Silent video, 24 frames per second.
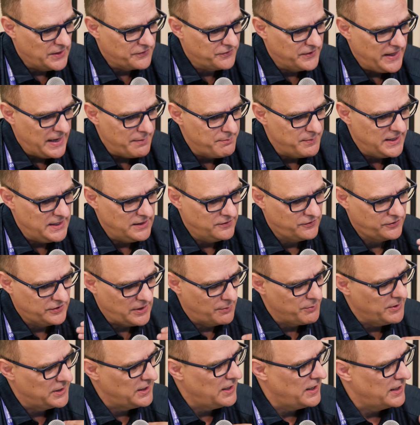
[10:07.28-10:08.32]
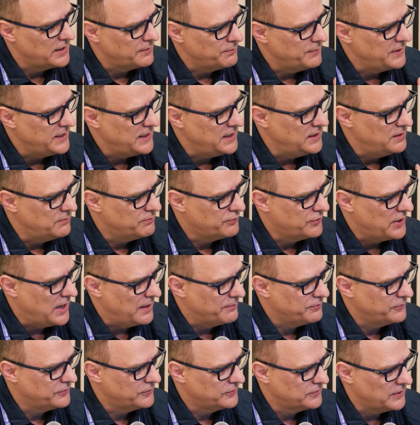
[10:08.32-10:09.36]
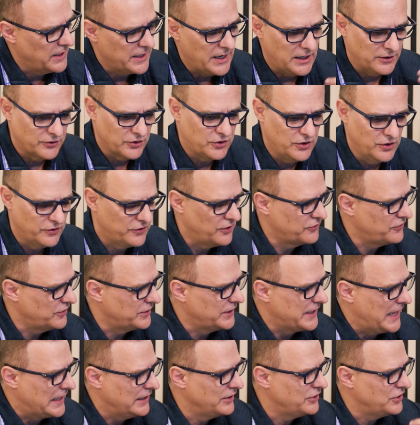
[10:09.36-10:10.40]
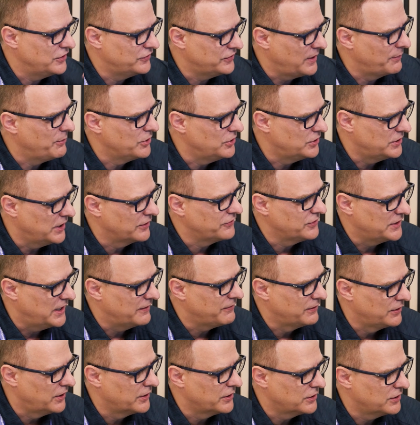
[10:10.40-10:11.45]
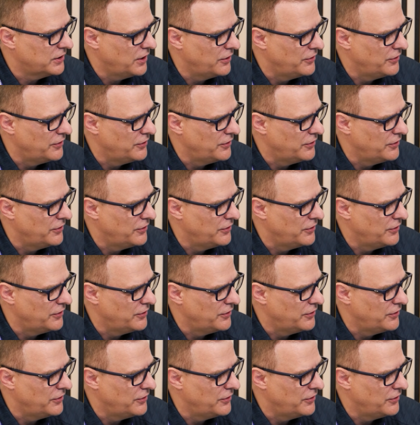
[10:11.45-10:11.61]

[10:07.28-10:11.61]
Does that mean someone like me, perhaps, and I'll just use as an analogy, someone who doesn't have a lot of